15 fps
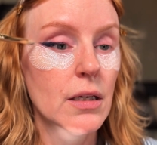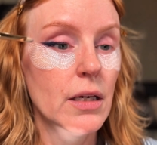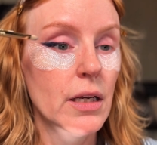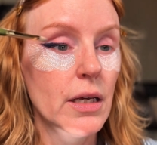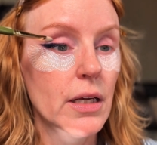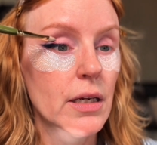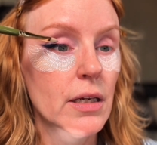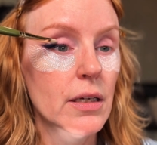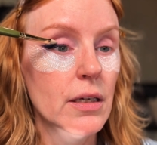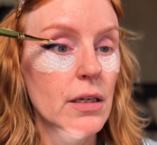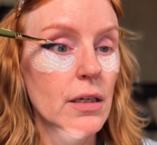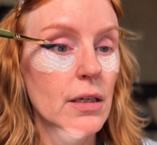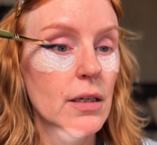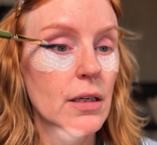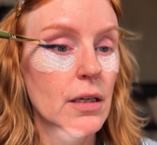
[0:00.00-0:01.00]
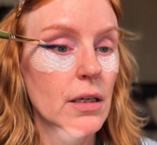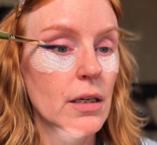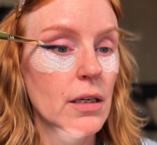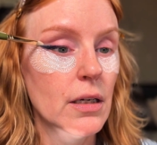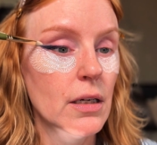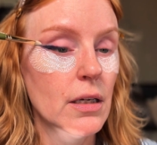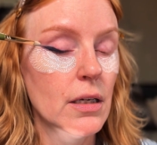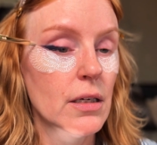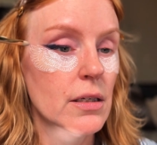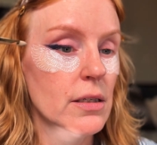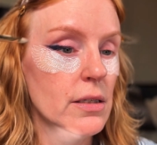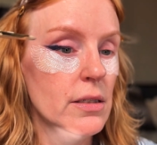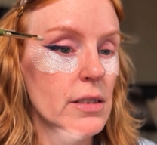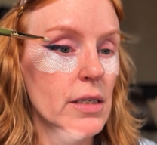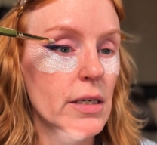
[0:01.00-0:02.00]
and it
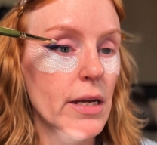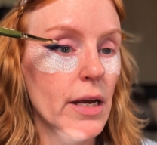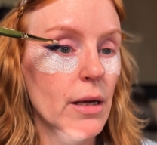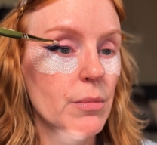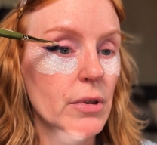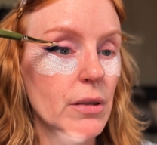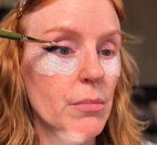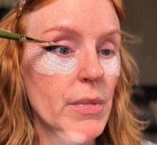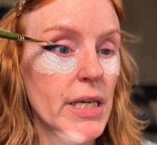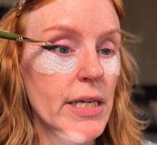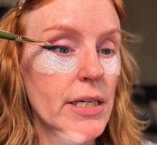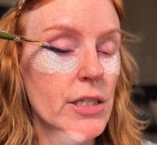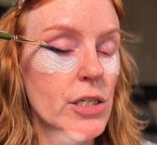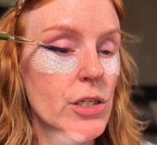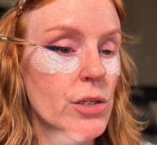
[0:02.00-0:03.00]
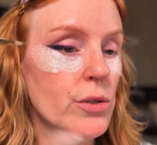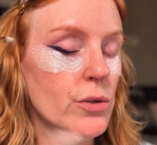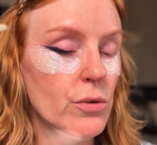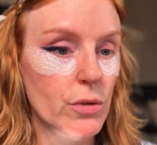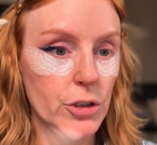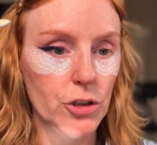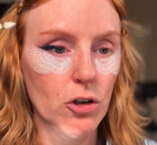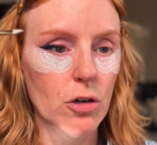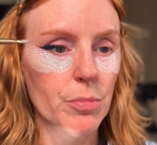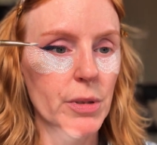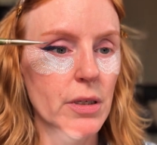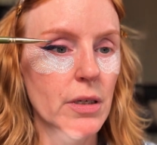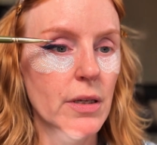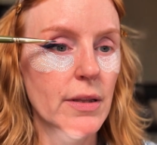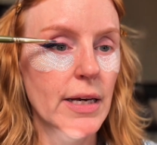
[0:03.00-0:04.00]
is enabling me to
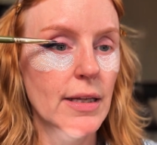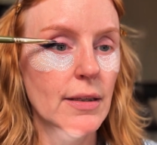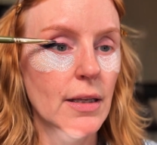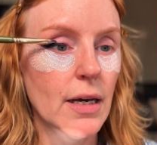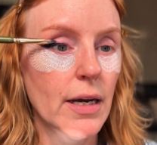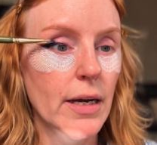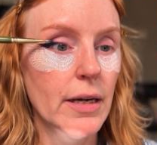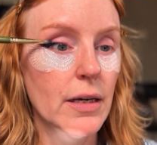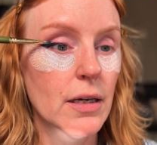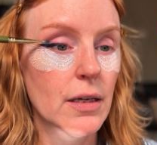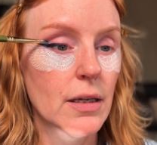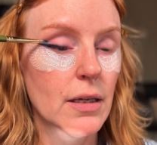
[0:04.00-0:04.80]
sharpen that line.